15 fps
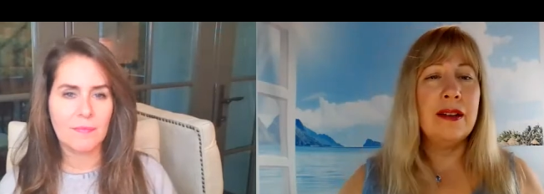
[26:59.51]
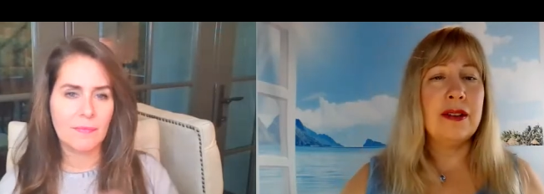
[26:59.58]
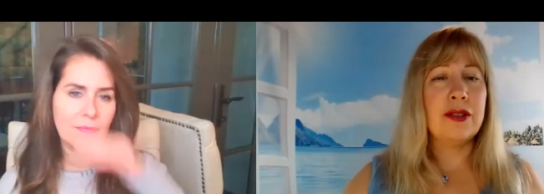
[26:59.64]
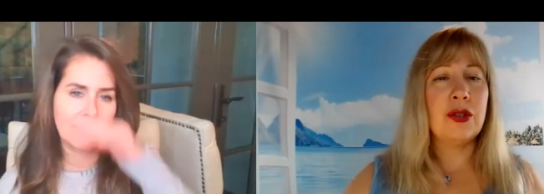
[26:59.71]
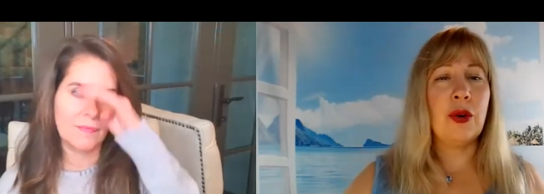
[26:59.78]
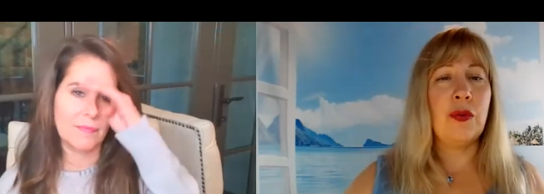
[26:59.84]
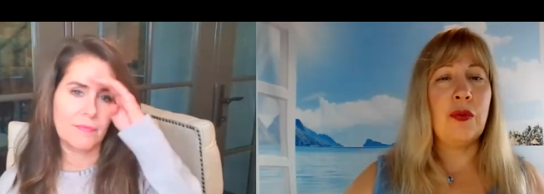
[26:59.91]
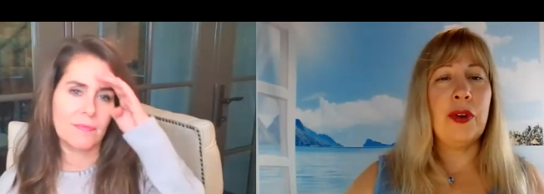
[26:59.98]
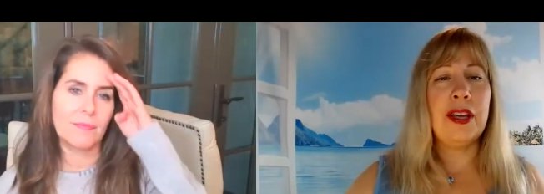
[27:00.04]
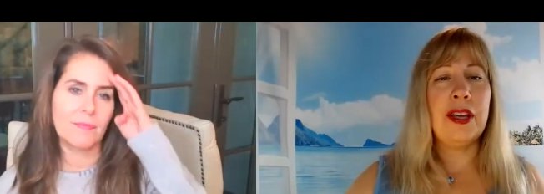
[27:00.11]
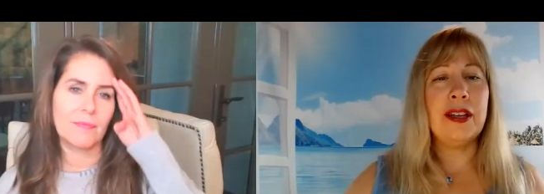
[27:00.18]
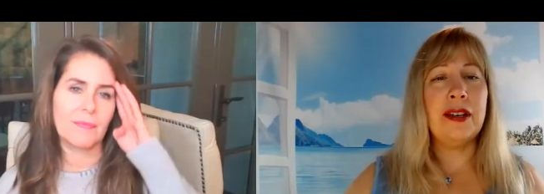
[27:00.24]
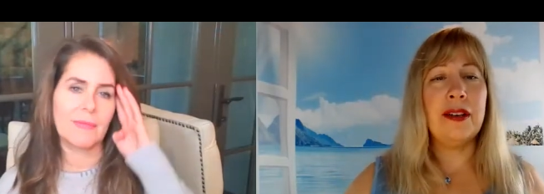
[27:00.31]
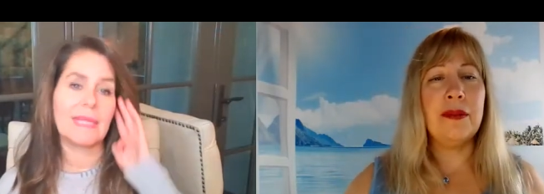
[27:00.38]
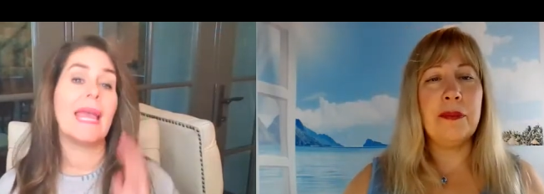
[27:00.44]
Speaker 1: So if we
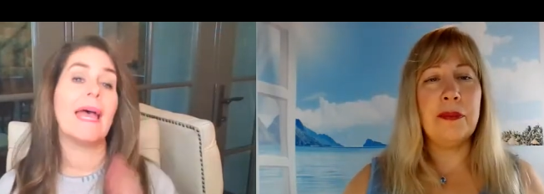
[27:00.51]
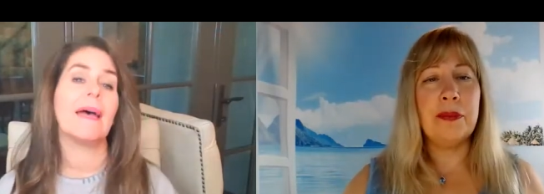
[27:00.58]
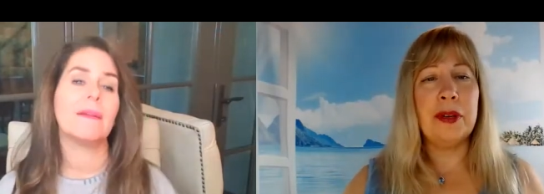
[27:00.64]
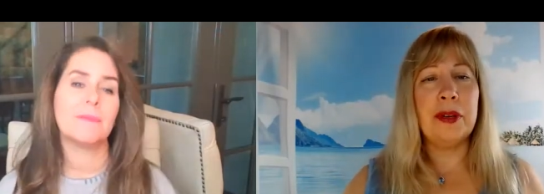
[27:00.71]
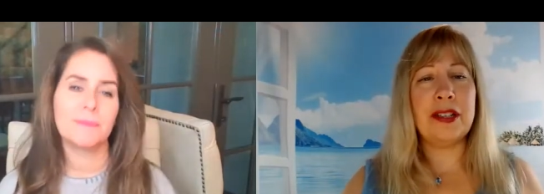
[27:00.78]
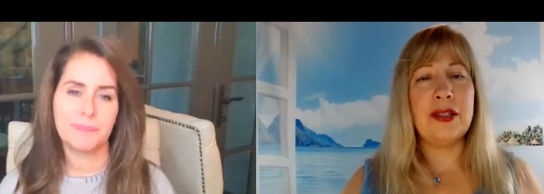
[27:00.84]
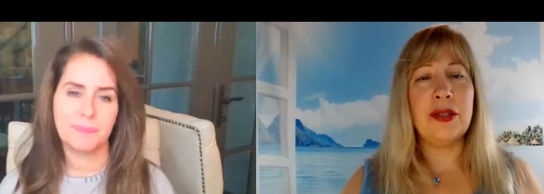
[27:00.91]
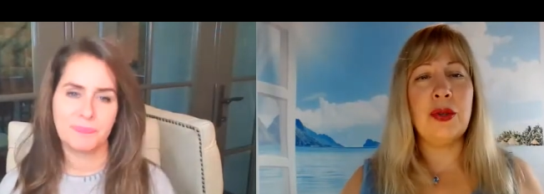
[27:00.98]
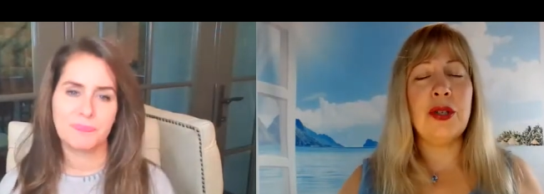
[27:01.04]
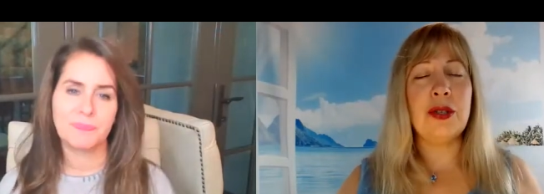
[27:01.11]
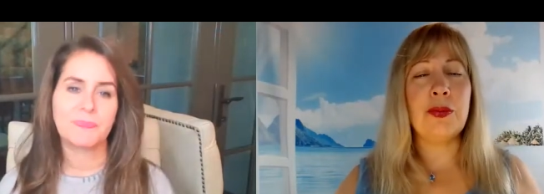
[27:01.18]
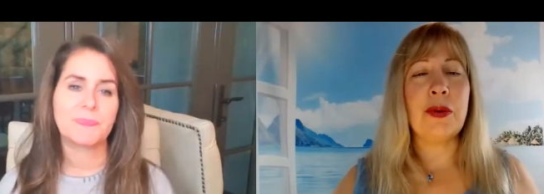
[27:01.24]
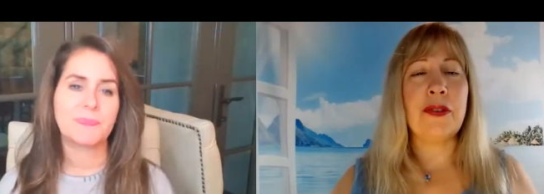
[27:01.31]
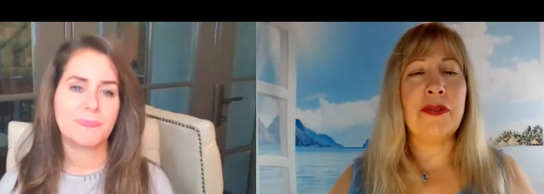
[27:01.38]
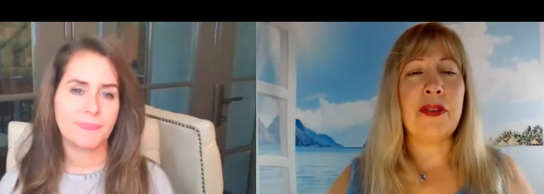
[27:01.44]
can, yeah. but as soon
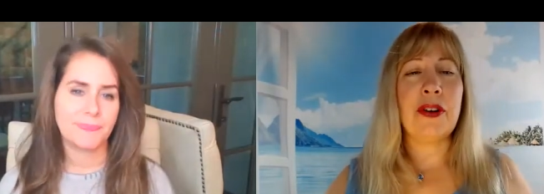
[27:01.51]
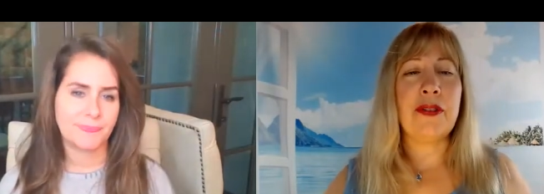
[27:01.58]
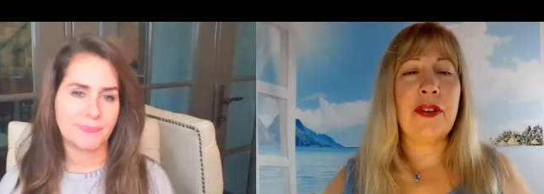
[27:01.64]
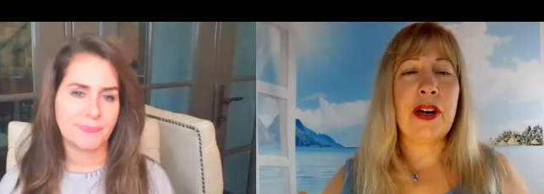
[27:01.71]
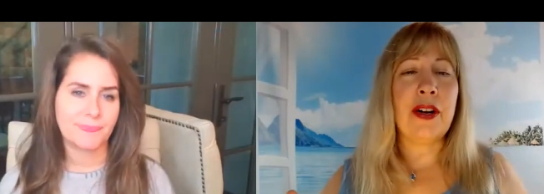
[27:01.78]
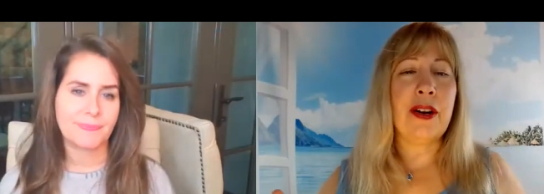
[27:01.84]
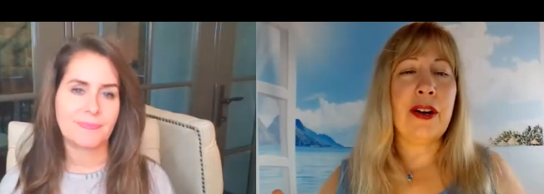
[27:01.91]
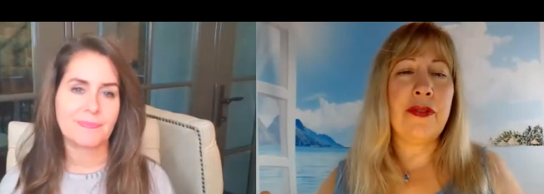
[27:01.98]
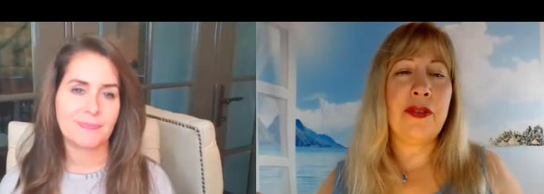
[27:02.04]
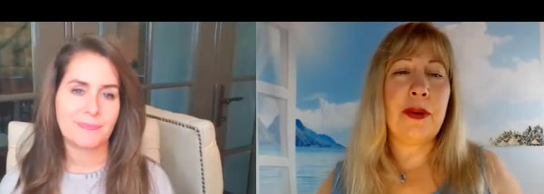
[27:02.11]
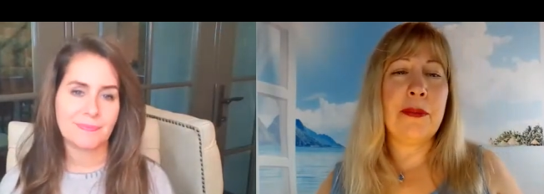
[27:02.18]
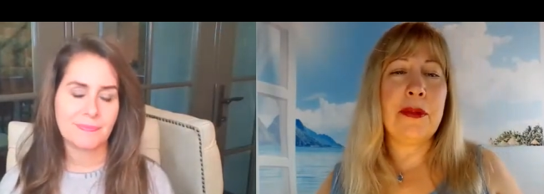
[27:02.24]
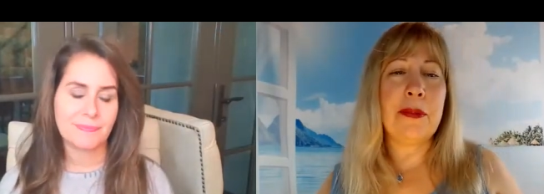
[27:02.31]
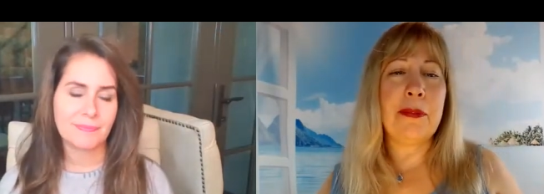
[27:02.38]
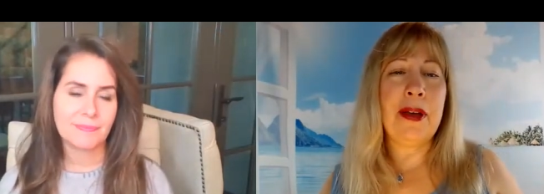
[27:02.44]
as we're far, far enough
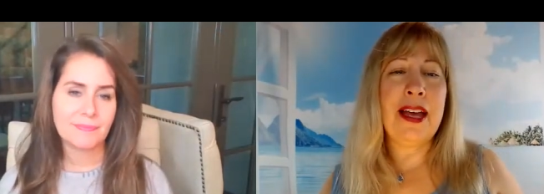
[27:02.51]
from the